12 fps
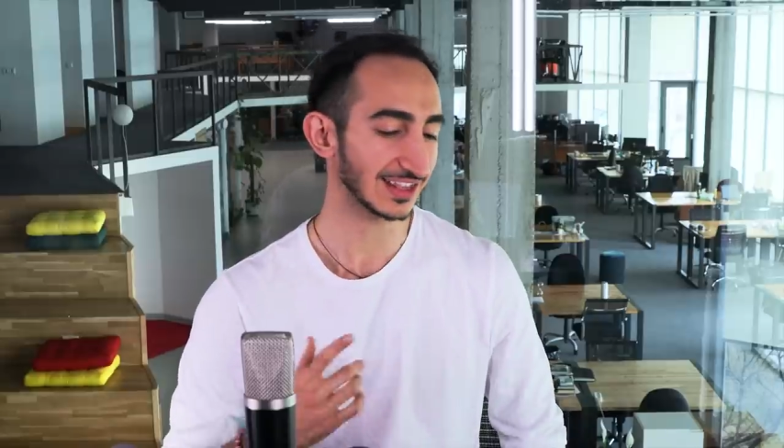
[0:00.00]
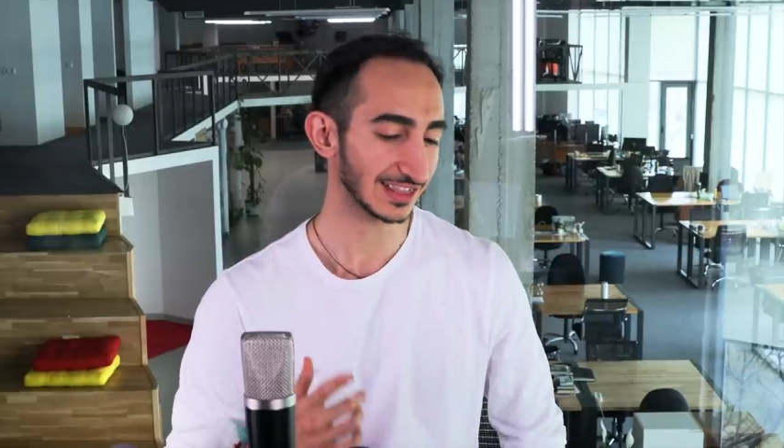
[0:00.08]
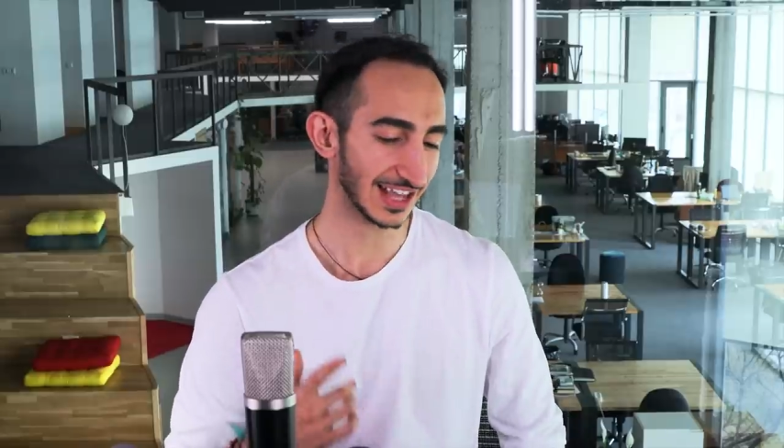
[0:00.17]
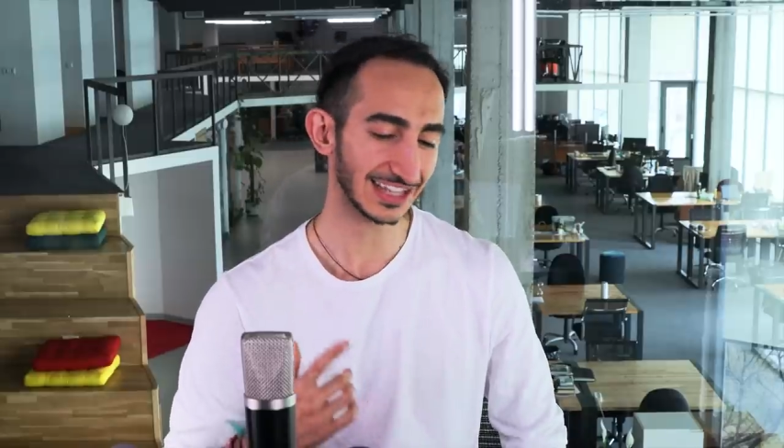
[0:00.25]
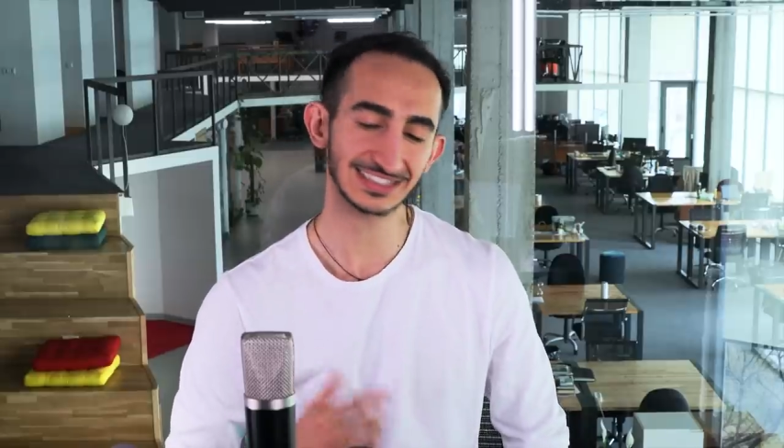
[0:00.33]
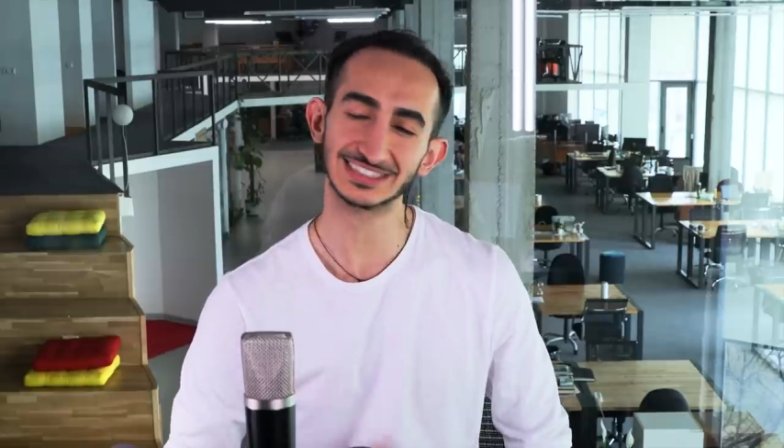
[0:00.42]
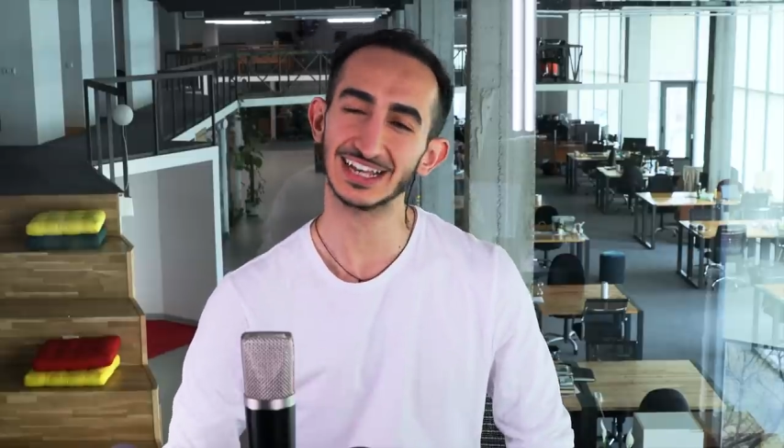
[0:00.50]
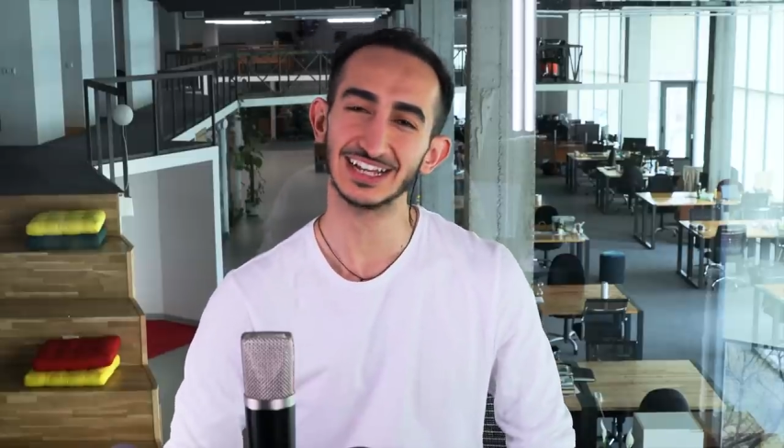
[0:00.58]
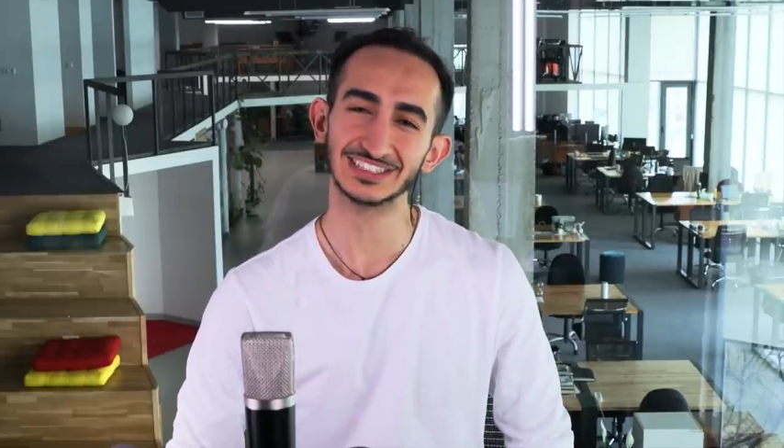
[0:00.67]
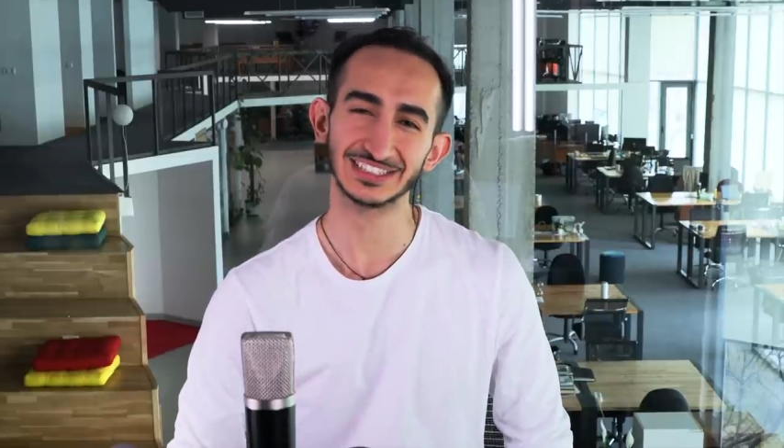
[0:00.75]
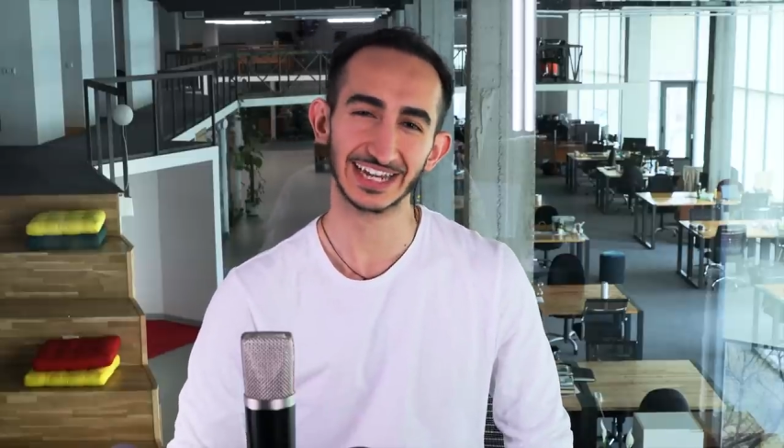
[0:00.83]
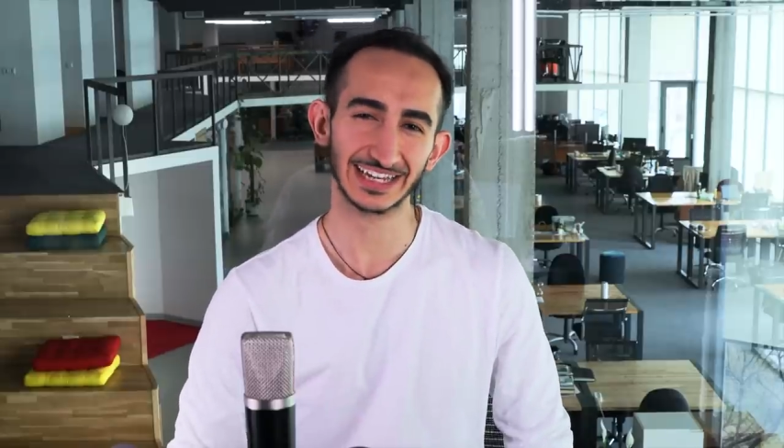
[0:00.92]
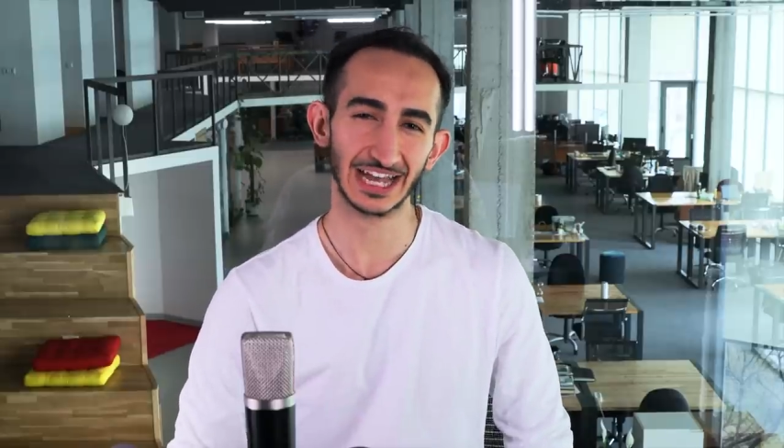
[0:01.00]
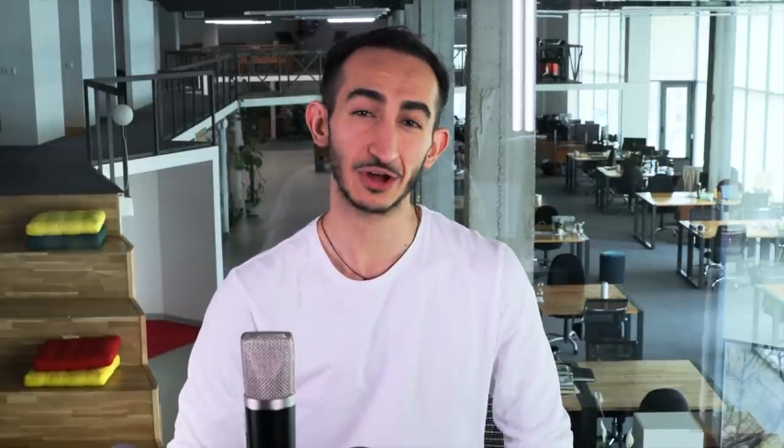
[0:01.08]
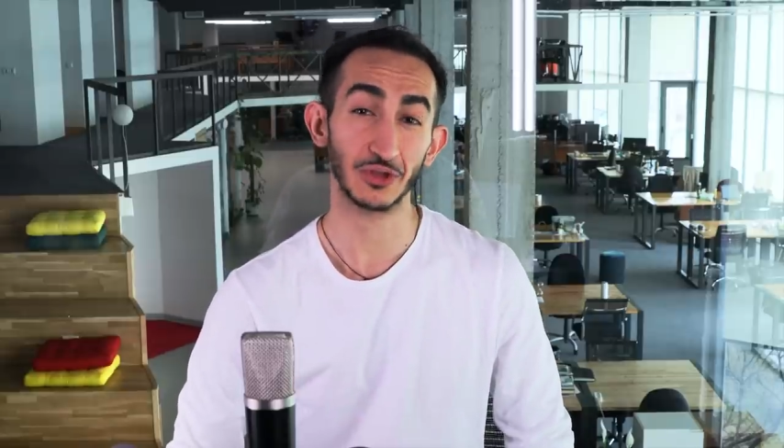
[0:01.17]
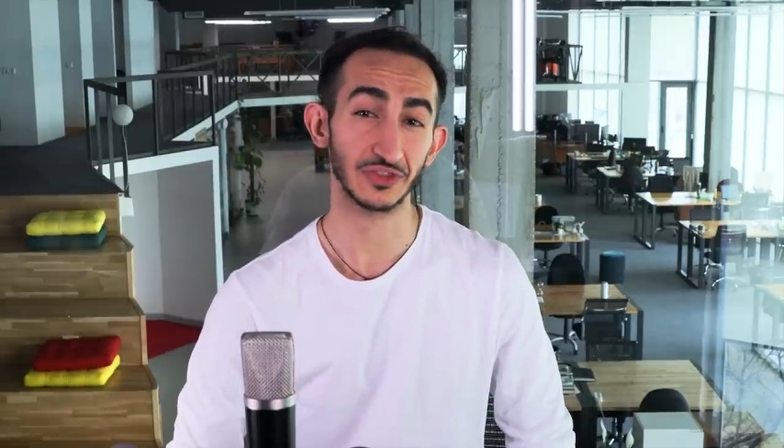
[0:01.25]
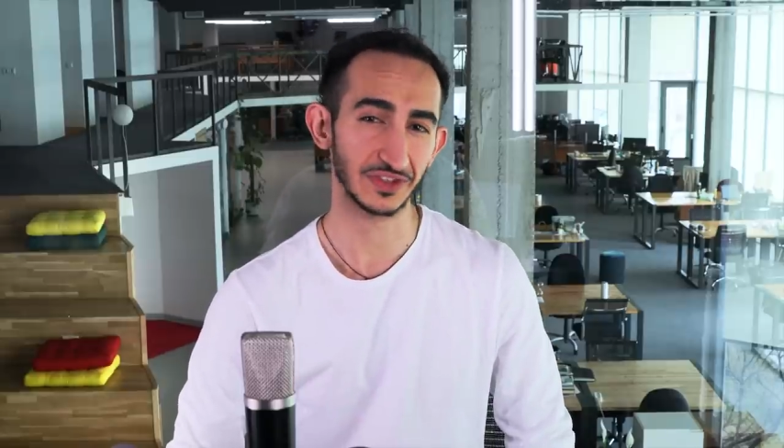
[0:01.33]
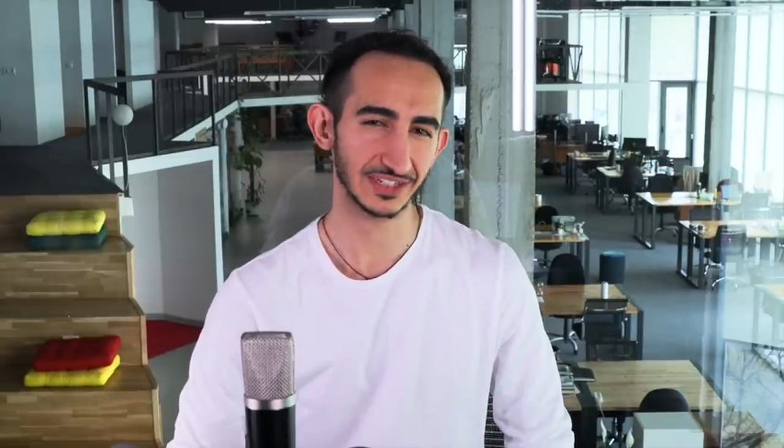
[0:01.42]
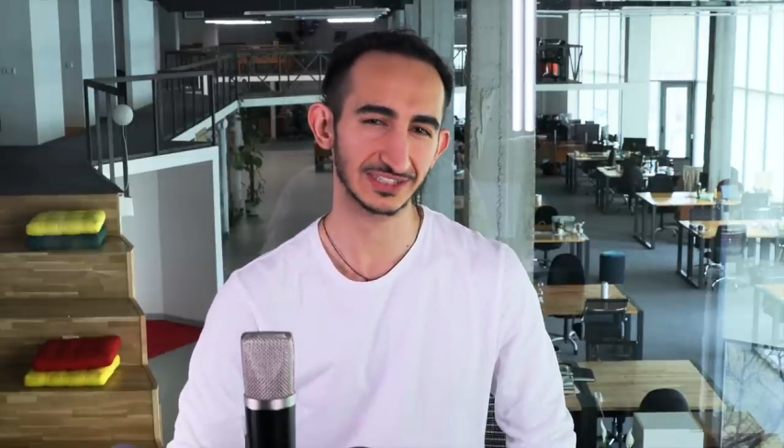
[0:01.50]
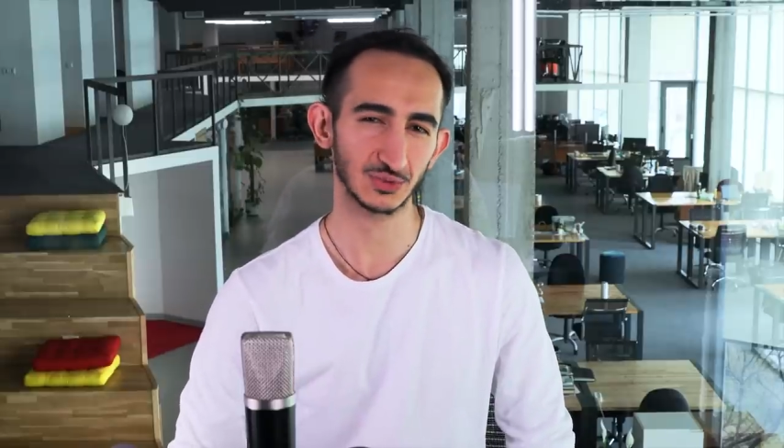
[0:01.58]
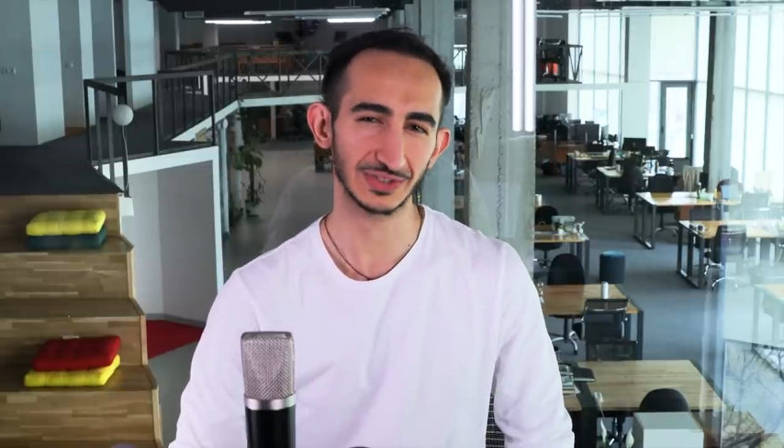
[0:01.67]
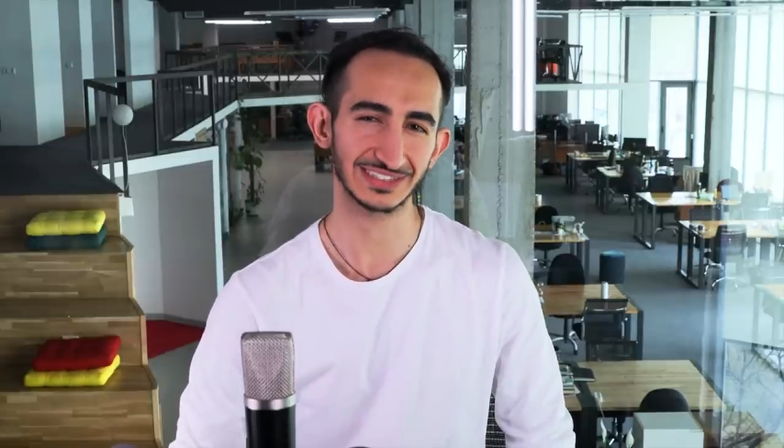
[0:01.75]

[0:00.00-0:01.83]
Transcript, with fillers: let's check out this